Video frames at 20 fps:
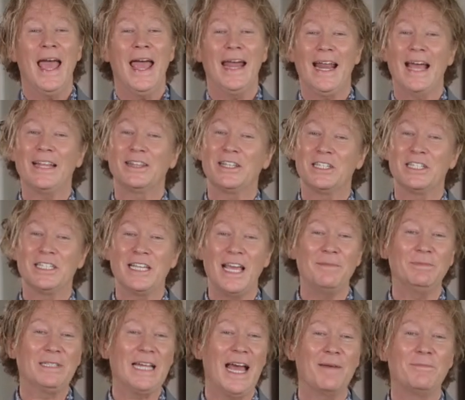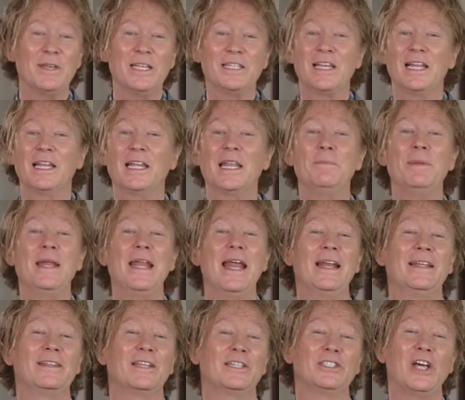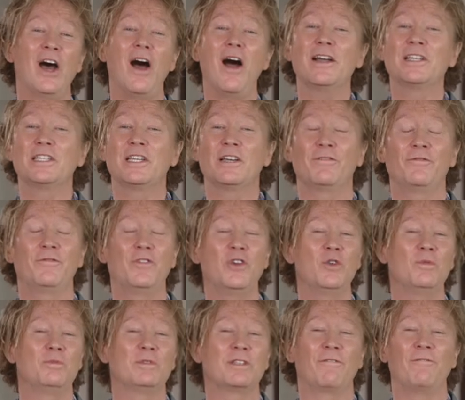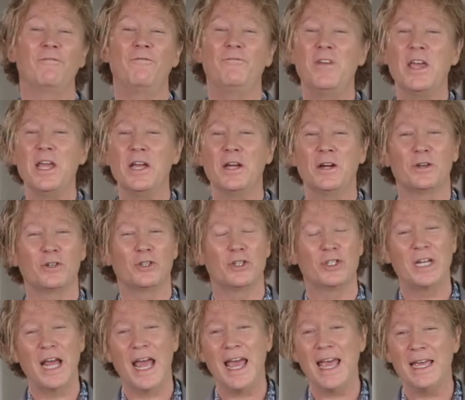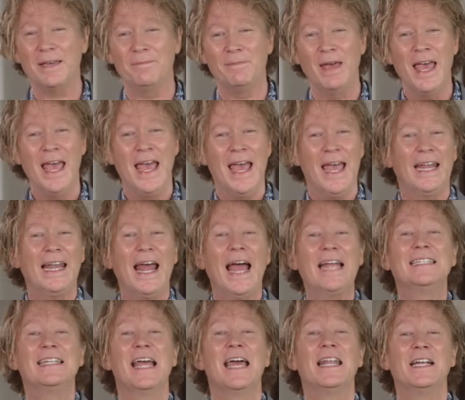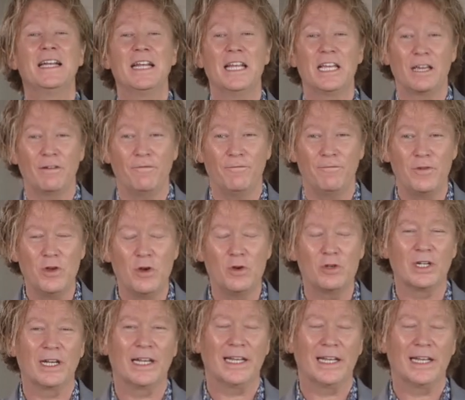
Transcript: And at the same time, it's eliminating the toxic fumes of fear, shame, and identity confusion.